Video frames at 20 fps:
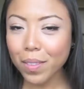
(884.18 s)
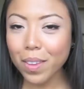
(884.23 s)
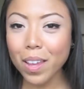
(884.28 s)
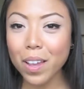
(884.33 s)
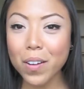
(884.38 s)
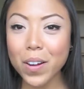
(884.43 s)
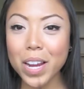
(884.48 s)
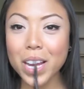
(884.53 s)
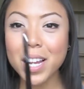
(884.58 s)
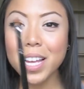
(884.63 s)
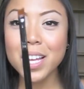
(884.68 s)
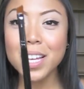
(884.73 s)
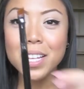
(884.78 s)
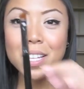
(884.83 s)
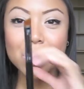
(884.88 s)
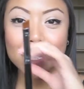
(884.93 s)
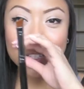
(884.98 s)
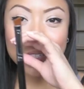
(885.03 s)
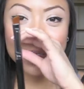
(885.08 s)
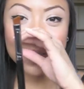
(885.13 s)
Alright,
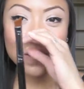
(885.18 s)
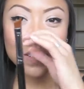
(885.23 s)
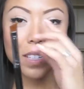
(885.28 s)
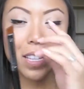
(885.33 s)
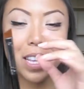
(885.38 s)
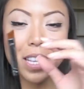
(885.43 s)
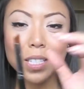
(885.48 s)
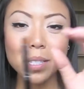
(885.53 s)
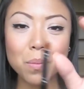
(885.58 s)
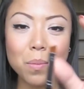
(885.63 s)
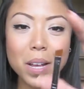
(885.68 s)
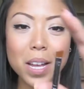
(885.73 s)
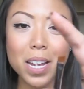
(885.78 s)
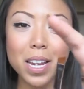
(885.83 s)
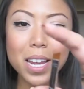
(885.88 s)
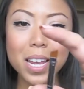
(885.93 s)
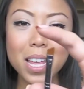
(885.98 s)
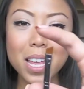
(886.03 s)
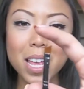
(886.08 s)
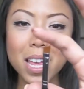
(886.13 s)
so this one
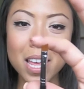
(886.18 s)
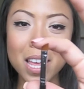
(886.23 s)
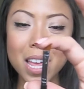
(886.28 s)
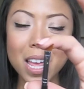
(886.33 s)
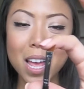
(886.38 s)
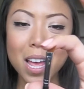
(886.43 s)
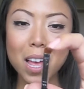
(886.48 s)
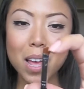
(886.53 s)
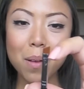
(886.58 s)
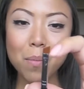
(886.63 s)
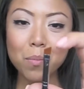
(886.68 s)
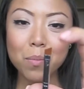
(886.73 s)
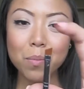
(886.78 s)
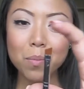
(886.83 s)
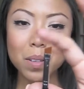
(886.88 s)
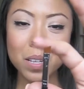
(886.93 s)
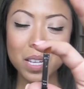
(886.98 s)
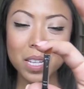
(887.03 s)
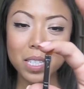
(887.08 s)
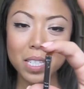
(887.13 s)

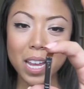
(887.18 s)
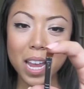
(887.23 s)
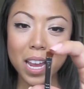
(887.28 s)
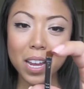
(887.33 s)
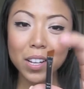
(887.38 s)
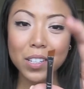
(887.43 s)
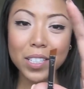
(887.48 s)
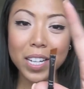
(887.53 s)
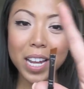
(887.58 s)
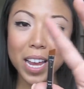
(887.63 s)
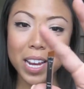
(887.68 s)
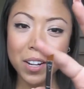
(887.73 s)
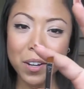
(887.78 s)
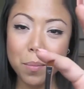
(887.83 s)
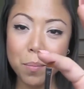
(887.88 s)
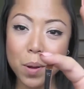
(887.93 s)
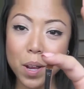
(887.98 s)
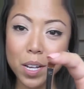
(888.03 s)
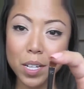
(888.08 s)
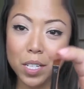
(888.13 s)
is the angled
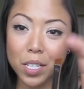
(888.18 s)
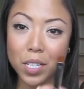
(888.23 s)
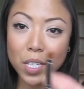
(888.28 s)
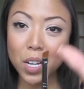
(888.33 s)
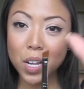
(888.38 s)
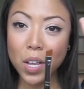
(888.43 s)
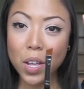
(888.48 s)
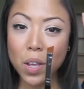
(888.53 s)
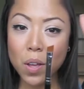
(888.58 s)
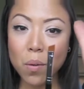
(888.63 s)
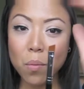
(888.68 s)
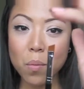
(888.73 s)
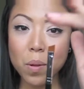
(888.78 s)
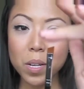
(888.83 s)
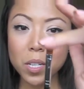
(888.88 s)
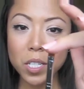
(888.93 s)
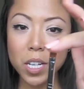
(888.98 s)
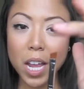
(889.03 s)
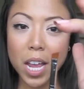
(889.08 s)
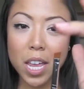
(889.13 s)
liner brush,
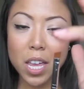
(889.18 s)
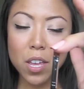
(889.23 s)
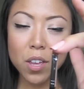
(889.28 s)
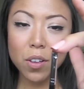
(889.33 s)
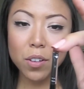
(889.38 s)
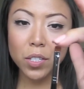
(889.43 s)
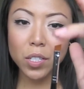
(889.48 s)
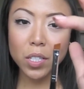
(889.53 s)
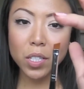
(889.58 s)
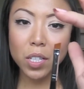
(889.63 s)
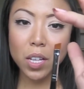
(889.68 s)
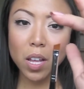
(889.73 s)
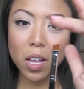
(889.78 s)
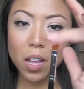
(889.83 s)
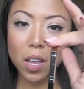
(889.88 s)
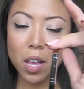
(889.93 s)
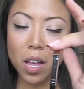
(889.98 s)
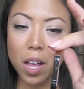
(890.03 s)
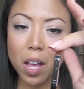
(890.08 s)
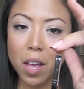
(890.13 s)
which I use
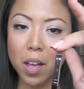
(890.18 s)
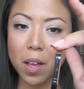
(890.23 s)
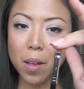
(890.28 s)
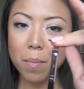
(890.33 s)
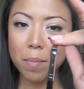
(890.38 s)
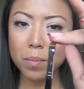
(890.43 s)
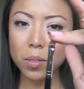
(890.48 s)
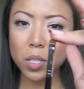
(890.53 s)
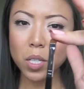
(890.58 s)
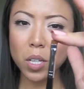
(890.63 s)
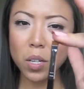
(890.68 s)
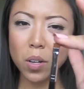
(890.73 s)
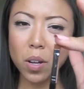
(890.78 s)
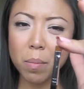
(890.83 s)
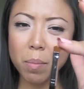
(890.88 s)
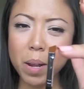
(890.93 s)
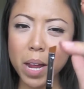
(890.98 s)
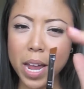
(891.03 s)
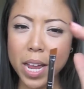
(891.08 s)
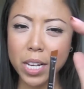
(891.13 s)
to
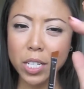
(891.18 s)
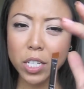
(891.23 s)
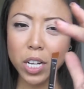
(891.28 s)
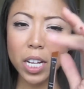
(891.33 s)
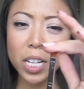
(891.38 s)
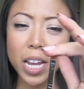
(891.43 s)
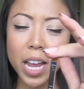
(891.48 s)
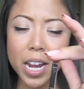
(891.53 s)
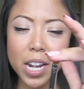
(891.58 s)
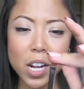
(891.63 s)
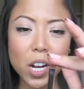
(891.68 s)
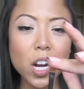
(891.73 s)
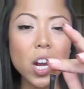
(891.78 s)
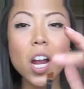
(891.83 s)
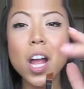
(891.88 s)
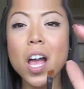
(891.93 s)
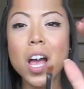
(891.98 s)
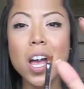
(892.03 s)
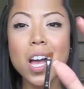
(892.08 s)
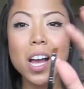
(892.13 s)
apply gel liner
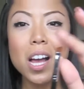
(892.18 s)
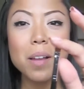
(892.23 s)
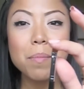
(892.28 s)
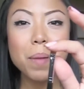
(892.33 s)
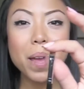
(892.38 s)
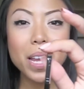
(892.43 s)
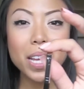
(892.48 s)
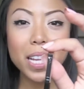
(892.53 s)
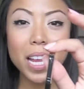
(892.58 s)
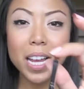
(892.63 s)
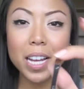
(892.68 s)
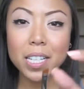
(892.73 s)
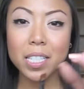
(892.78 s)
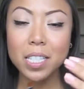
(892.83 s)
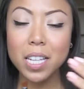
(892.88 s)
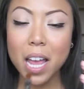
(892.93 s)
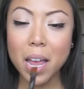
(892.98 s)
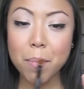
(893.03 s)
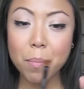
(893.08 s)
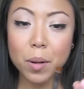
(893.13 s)
on my
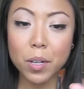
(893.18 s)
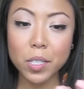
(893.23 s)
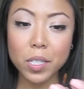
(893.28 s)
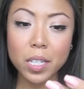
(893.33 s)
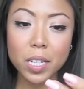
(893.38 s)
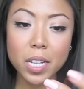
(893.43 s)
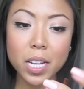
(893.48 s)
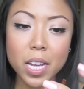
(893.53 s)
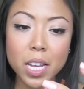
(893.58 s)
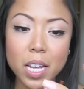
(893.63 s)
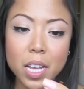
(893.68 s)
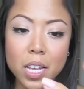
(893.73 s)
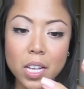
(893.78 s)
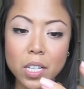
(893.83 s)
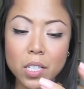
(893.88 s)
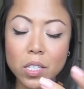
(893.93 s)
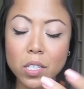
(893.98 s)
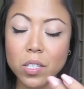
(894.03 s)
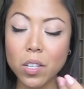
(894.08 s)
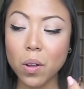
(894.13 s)
clients. I personally
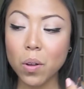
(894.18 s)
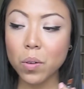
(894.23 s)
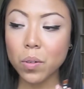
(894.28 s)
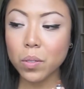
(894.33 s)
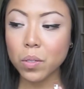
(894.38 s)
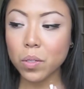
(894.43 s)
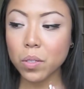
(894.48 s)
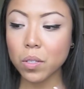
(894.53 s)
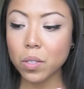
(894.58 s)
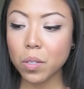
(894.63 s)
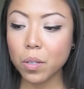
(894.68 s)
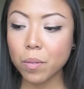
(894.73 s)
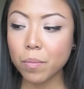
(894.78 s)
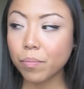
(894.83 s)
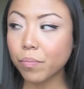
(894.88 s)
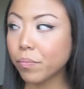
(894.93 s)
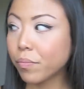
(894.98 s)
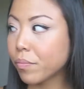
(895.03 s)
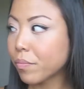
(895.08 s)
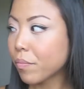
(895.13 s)
don't
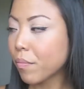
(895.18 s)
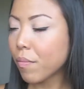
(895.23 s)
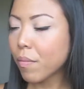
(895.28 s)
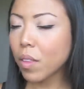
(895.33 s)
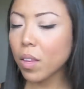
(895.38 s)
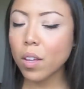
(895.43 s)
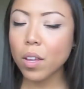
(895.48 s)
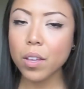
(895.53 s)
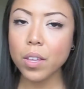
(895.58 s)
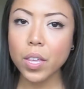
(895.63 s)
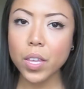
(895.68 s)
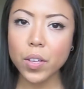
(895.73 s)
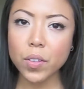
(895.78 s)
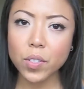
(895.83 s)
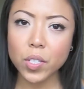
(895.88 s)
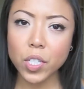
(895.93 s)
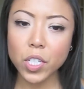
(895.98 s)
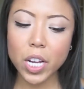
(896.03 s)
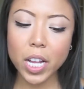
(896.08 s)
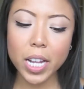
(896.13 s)

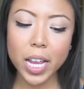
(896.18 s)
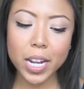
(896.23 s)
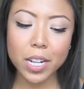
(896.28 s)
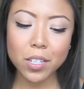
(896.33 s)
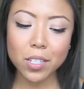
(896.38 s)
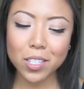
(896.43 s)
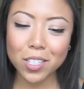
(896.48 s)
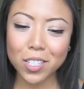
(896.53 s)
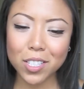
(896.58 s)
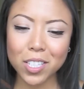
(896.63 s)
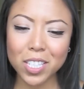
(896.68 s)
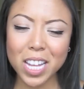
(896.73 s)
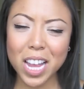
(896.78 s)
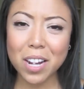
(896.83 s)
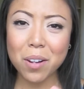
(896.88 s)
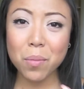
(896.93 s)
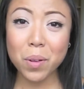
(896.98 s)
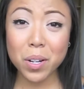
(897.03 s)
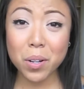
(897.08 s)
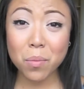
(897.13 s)
use gel liners just because I
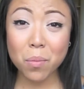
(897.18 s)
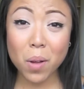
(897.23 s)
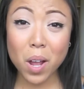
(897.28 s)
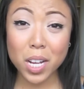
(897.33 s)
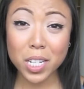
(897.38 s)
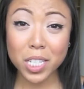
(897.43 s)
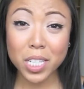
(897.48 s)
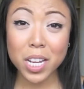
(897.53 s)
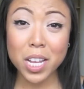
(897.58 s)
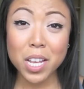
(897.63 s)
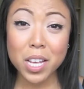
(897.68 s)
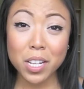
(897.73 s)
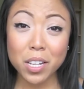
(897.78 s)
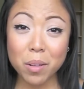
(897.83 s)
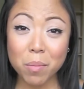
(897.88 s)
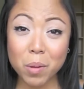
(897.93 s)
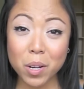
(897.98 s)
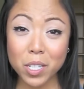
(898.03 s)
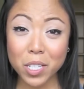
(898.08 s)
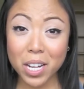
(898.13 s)
don't want to wash
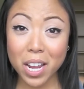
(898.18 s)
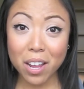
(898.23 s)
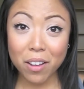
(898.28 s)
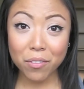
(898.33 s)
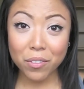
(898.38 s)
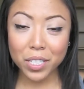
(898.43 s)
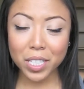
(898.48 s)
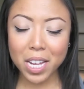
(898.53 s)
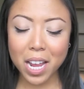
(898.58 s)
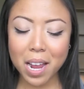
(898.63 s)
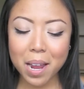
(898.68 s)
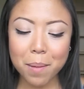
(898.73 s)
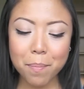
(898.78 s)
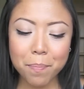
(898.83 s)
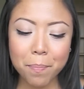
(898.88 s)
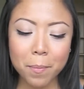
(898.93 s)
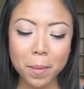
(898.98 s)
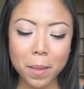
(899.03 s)
the brush every time.